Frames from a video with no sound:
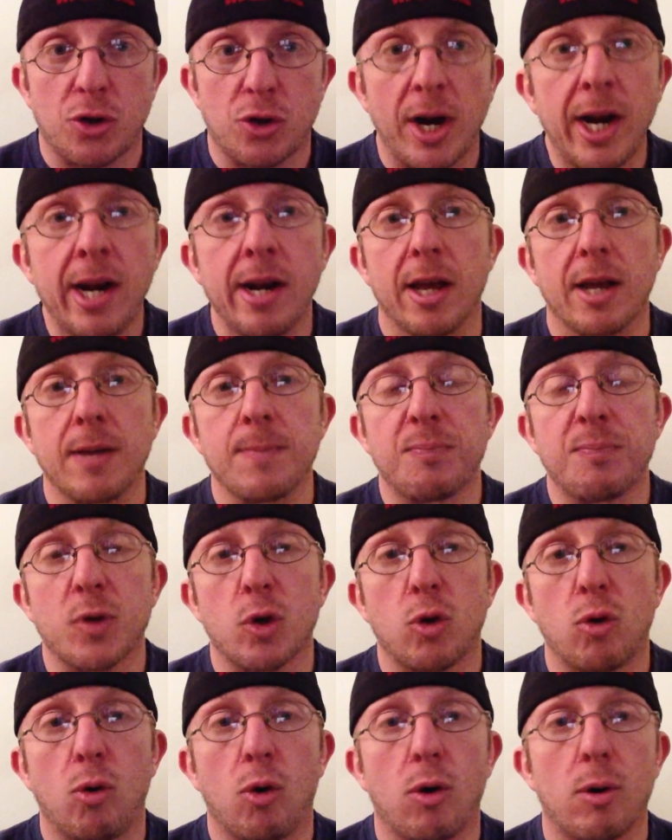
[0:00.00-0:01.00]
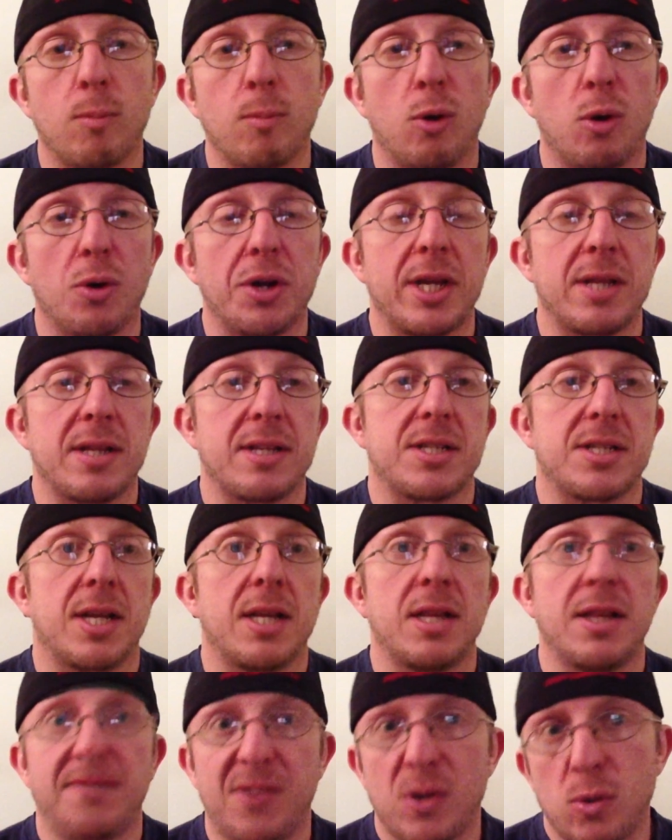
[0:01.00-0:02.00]
the training, or molding, let's
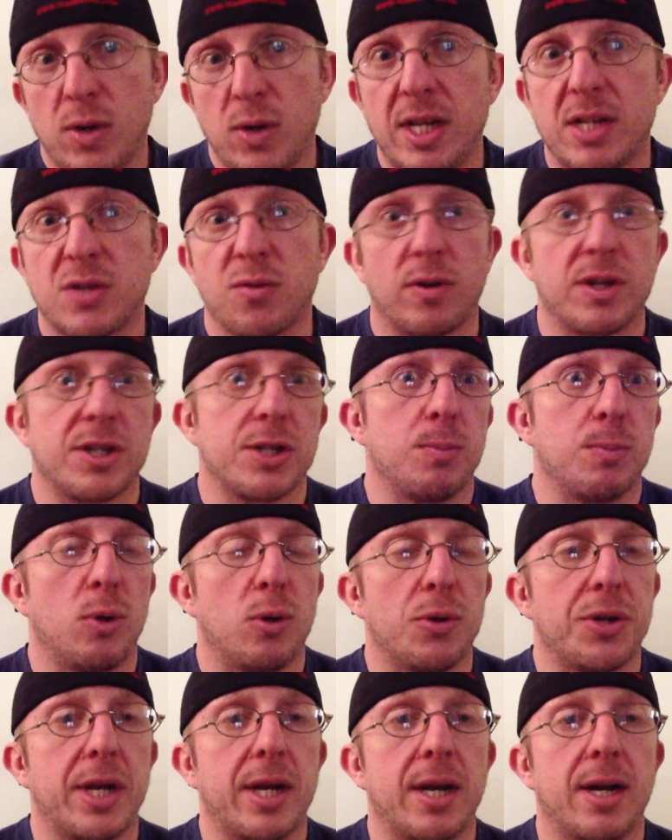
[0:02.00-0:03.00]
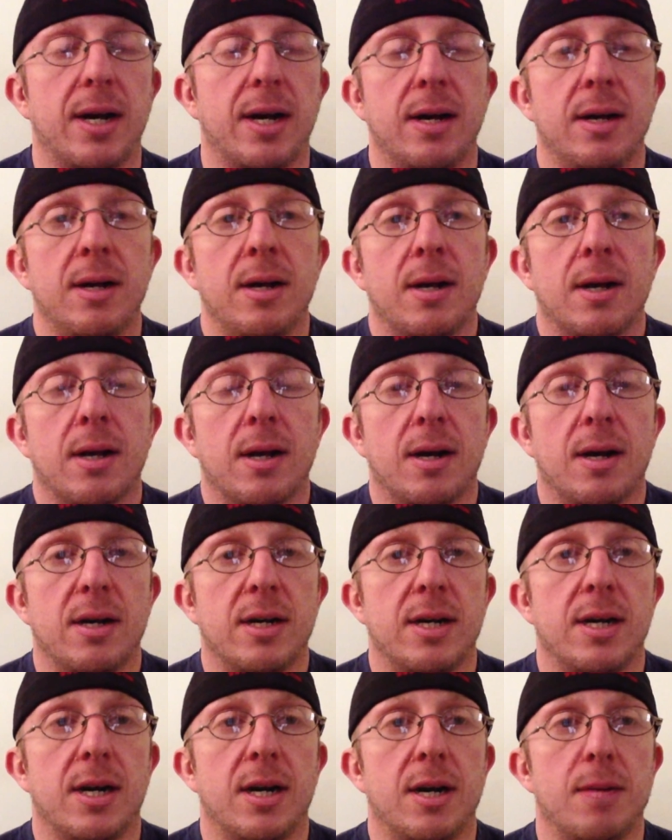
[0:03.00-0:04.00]
say, lifting weights versus molding
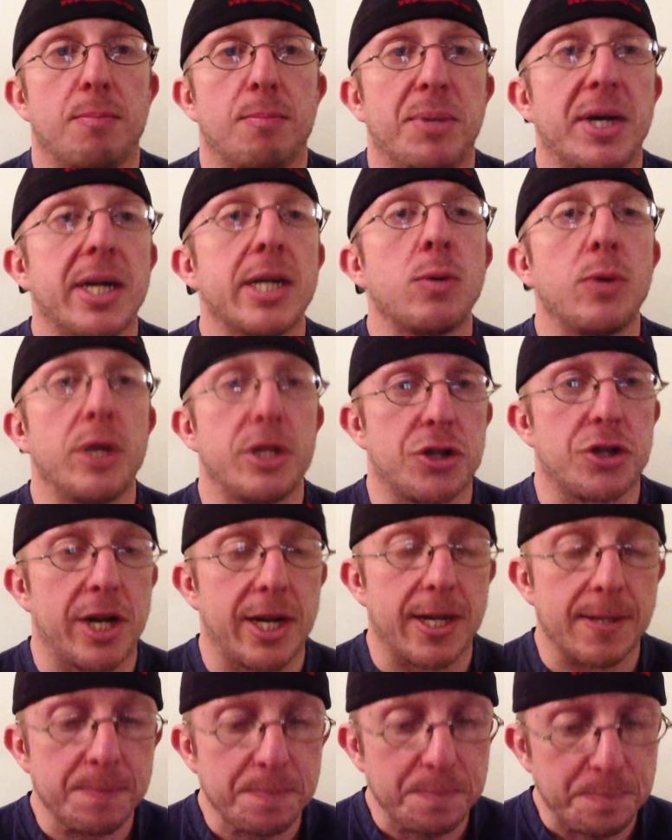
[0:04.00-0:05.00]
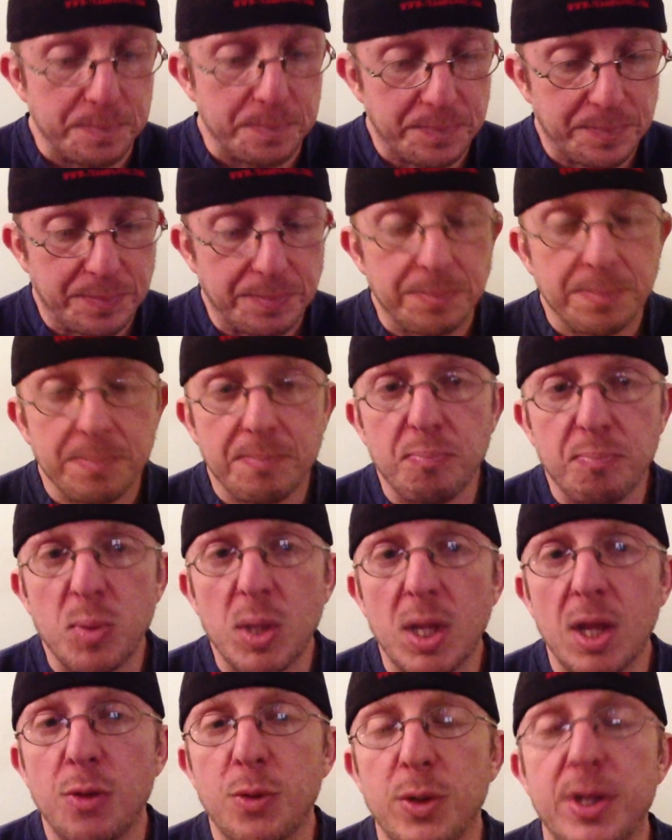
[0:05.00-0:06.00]
bodyweight training,
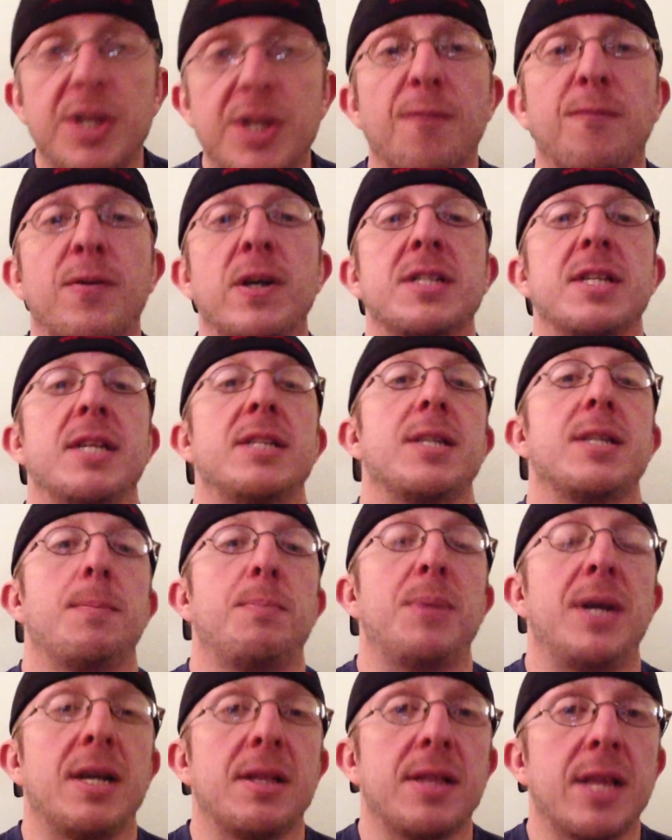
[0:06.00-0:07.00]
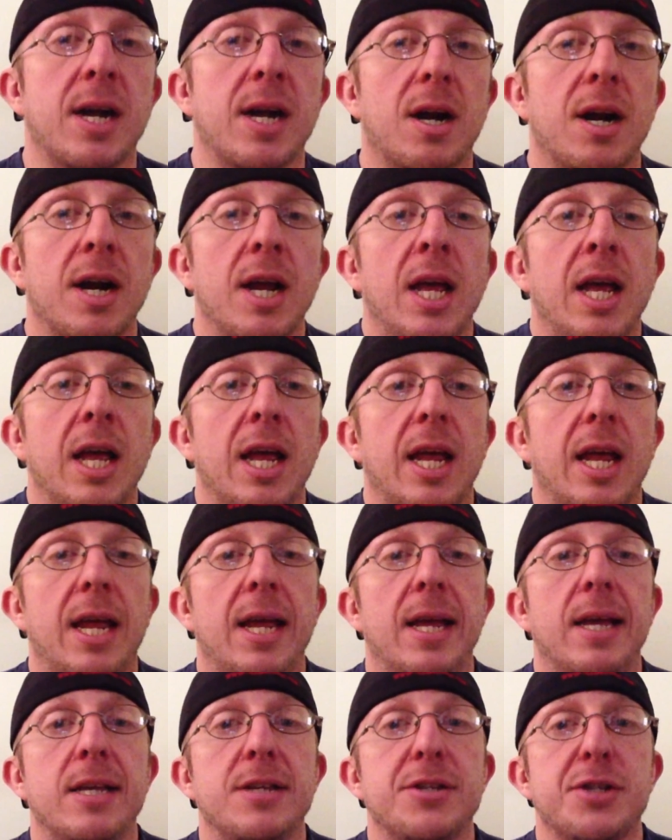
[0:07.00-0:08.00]
the difference ends up being there
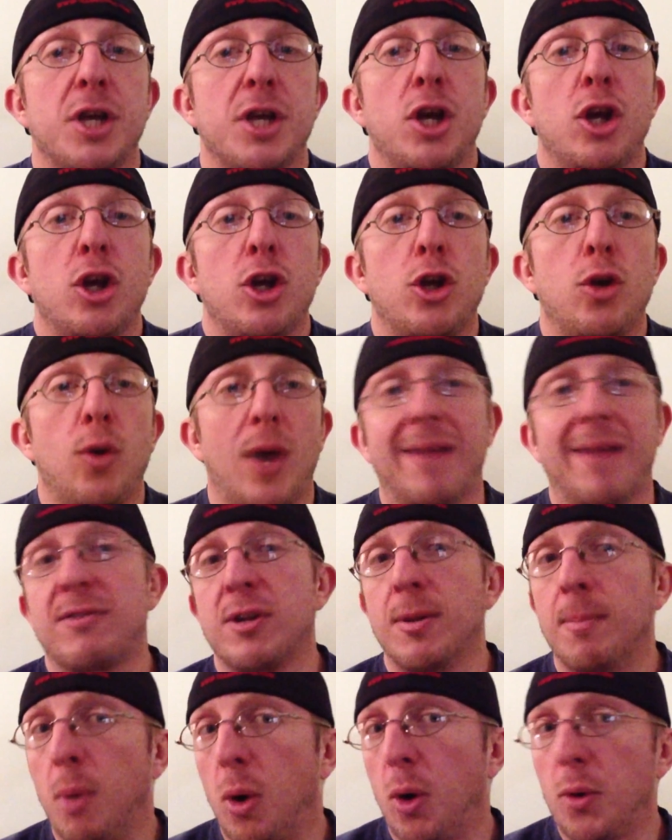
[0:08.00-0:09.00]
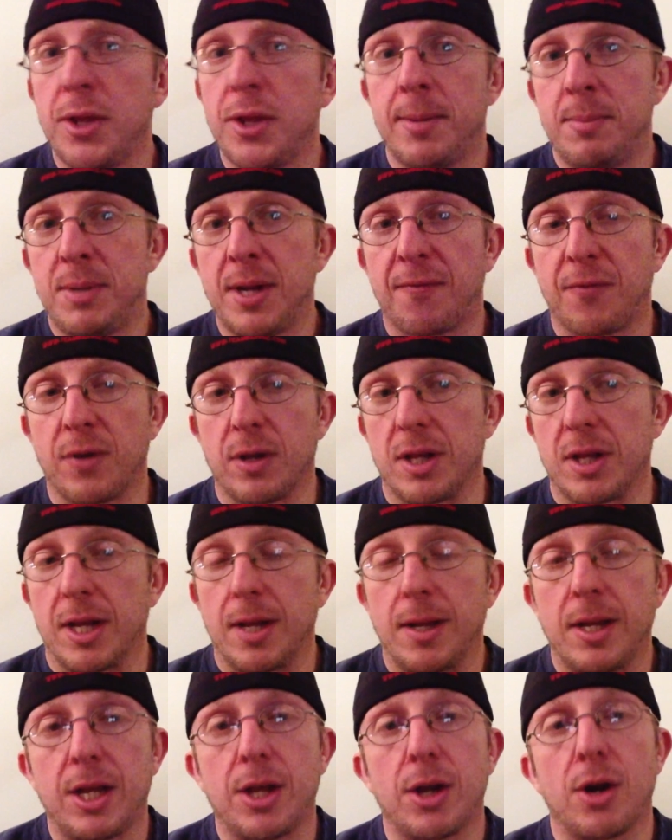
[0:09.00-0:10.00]
is you have to mold them
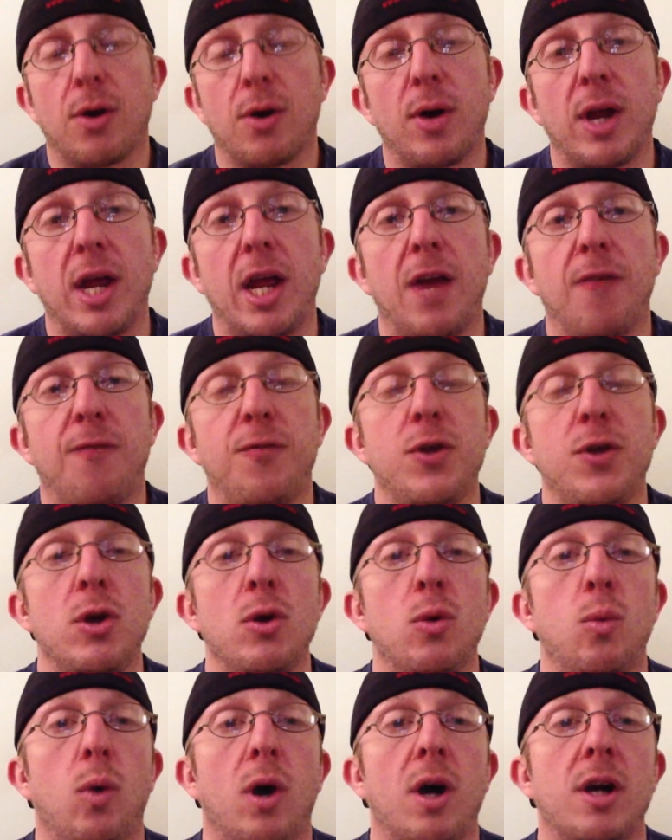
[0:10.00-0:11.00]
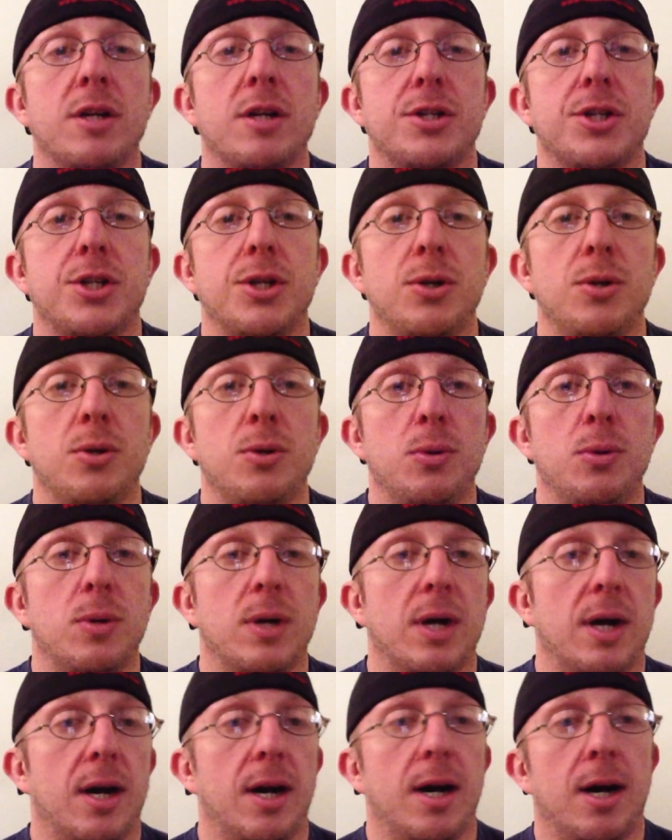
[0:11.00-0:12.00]
differently. You know, if you want
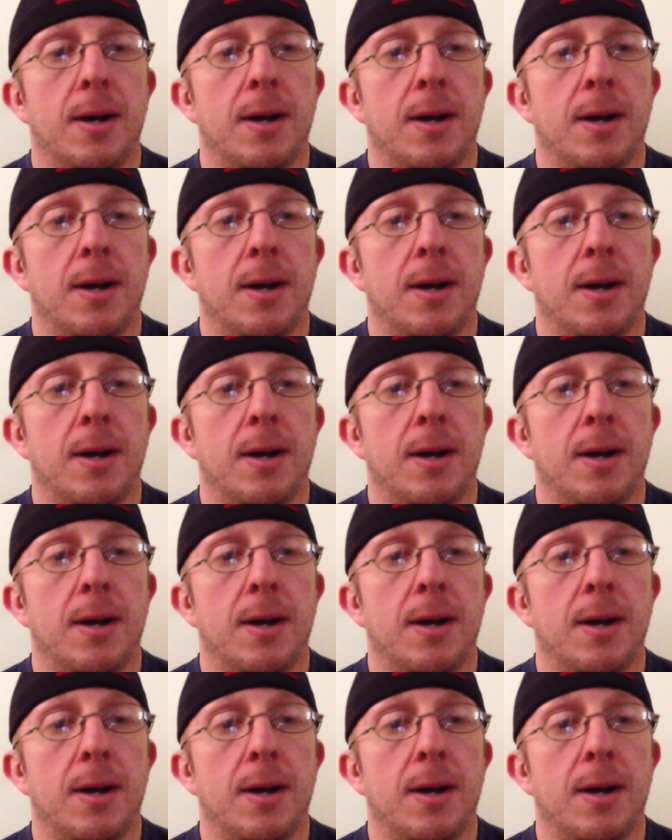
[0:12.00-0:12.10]
to